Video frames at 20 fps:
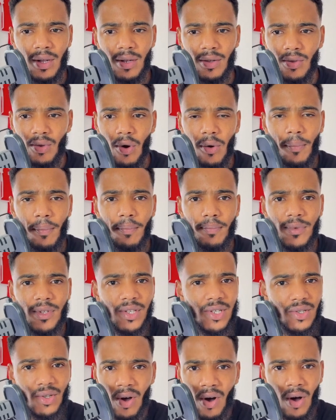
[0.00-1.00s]
not
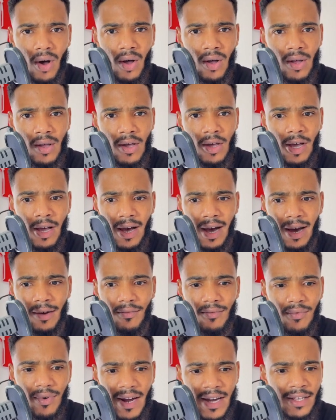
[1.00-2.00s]
start,
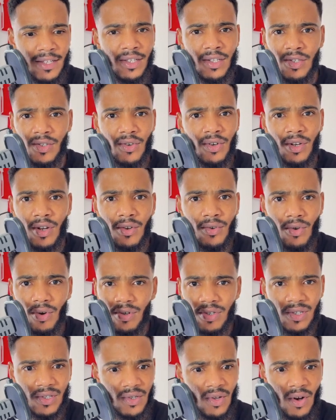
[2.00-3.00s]
and Rice is gonna
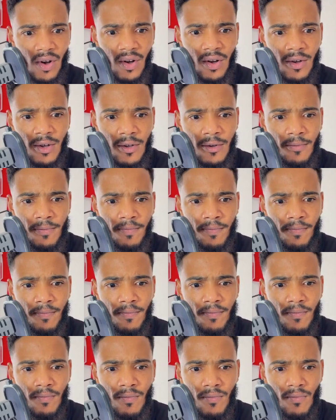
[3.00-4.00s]
not start,
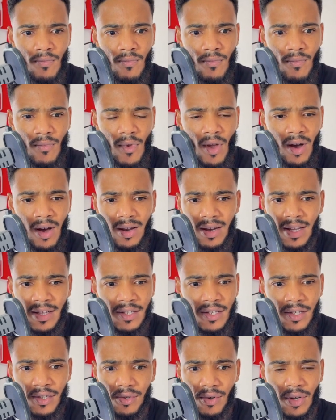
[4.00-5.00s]
unless
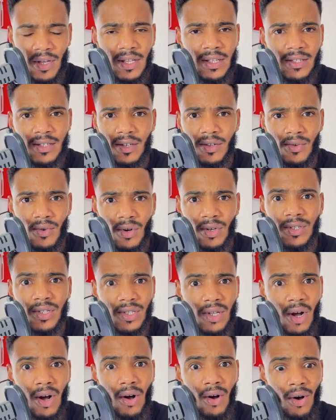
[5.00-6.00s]
he's looking to not
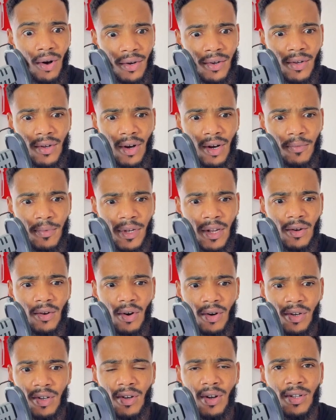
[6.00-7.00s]
start Odegaard. But then
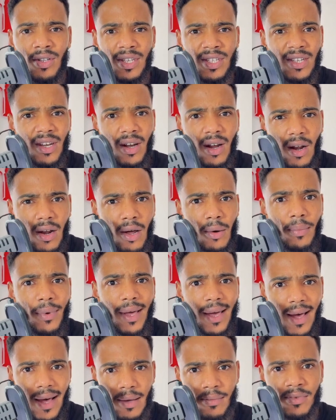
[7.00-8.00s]
Odegaard is the club
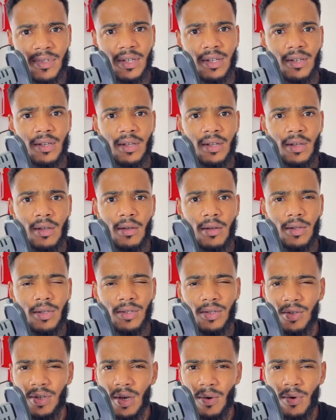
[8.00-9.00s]
captain.
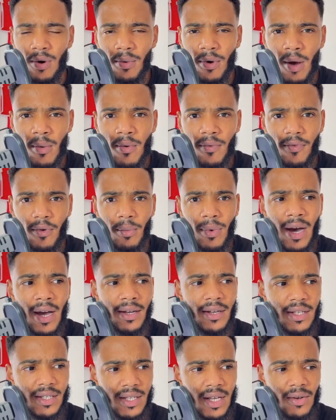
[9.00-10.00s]
Do you get where I'm coming from? I
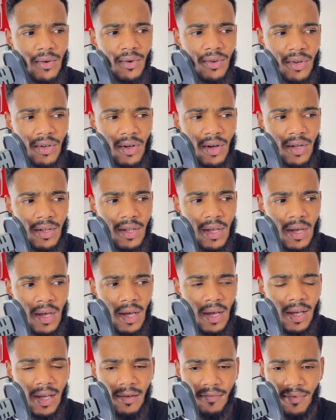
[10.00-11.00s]
understand Odegaard.
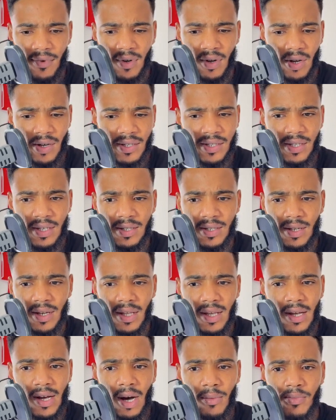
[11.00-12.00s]
Even last season,
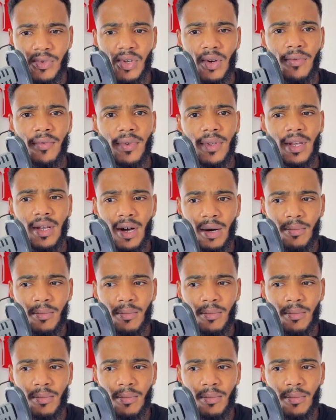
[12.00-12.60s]
he comes off, he